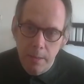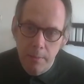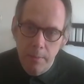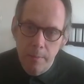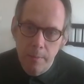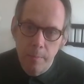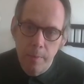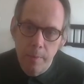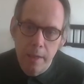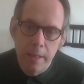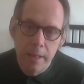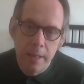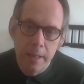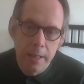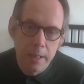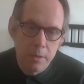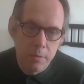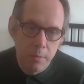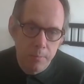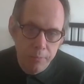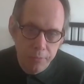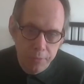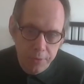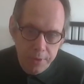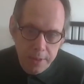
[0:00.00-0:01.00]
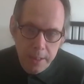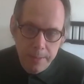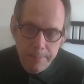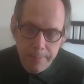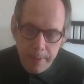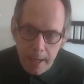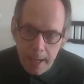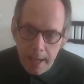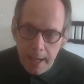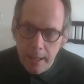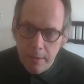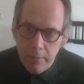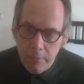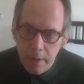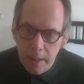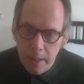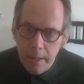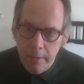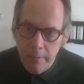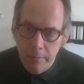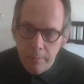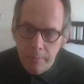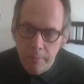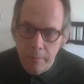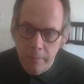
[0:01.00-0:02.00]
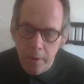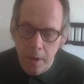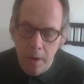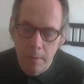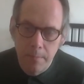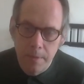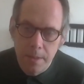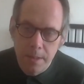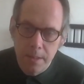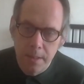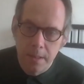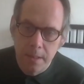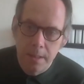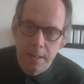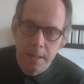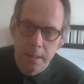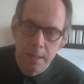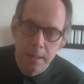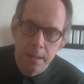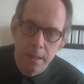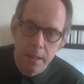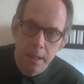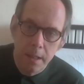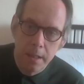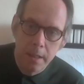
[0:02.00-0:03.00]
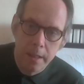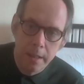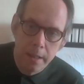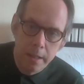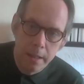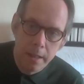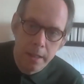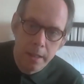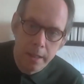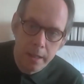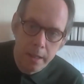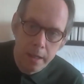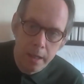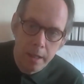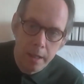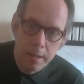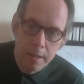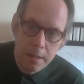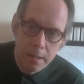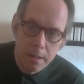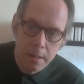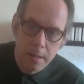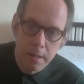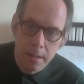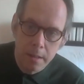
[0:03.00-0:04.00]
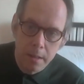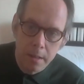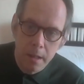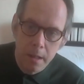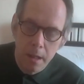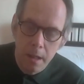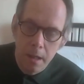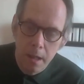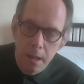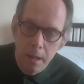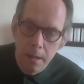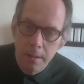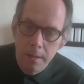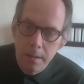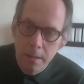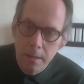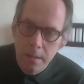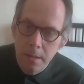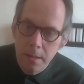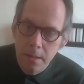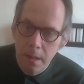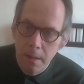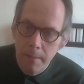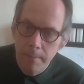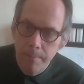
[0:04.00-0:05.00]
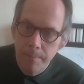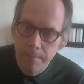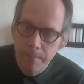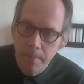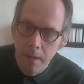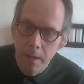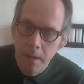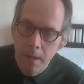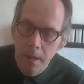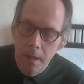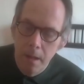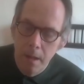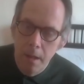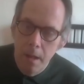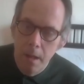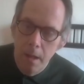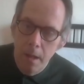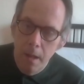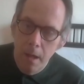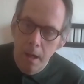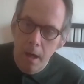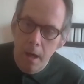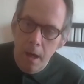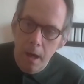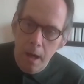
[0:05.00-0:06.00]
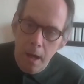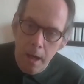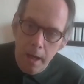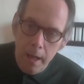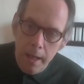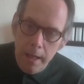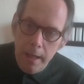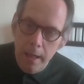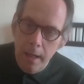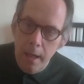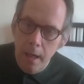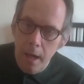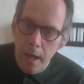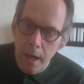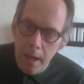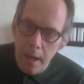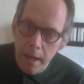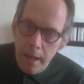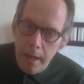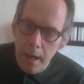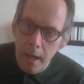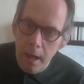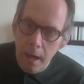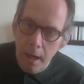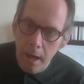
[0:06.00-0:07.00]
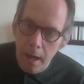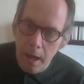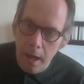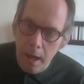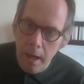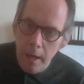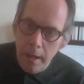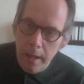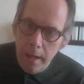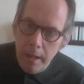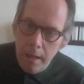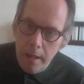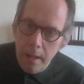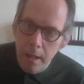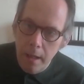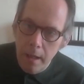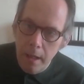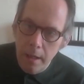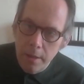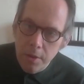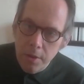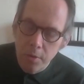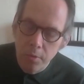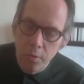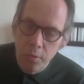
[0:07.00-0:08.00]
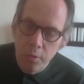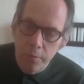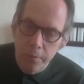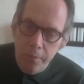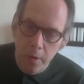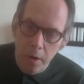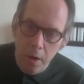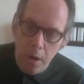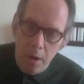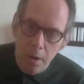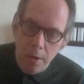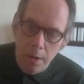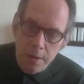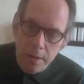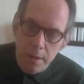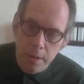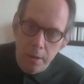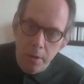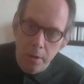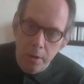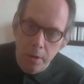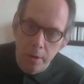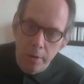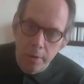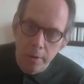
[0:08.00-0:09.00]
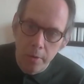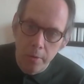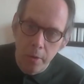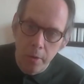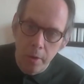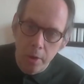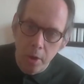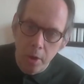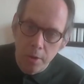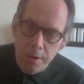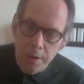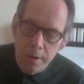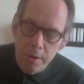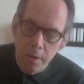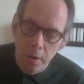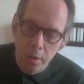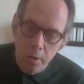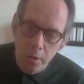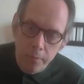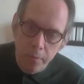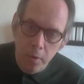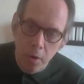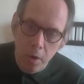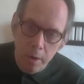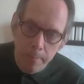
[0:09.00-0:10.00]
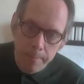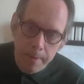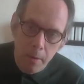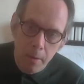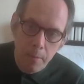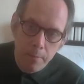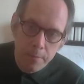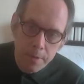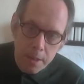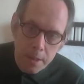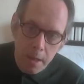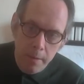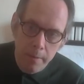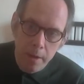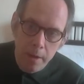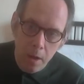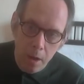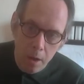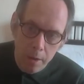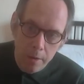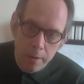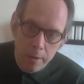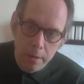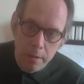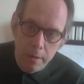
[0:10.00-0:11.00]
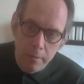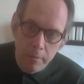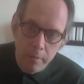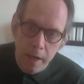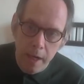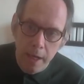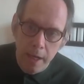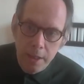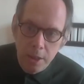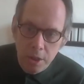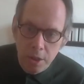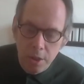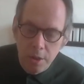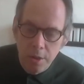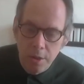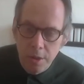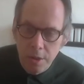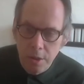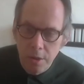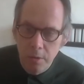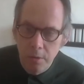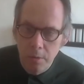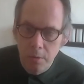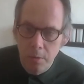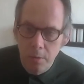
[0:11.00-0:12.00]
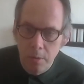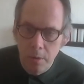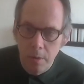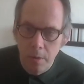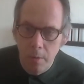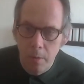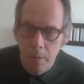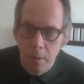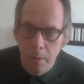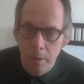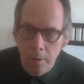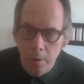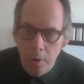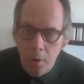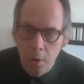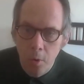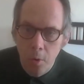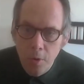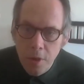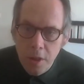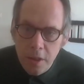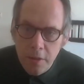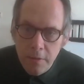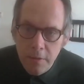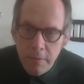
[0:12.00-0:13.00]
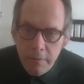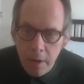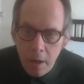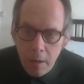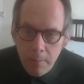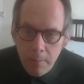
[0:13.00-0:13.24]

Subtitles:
when things were pretty bad, really, for homelessness in London. And I saw an awful lot. I got to know an awful lot about what was going on in relation to the causes of